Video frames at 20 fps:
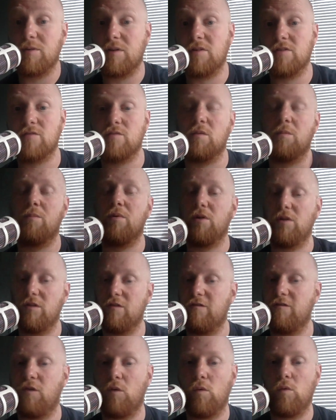because we put
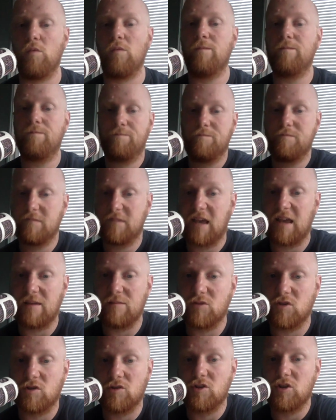the full
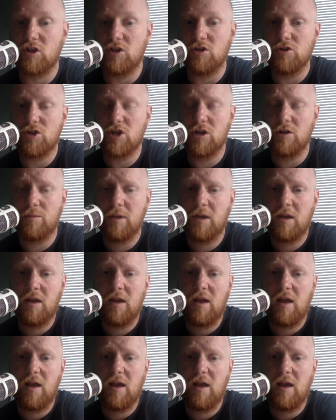games onto YouTube.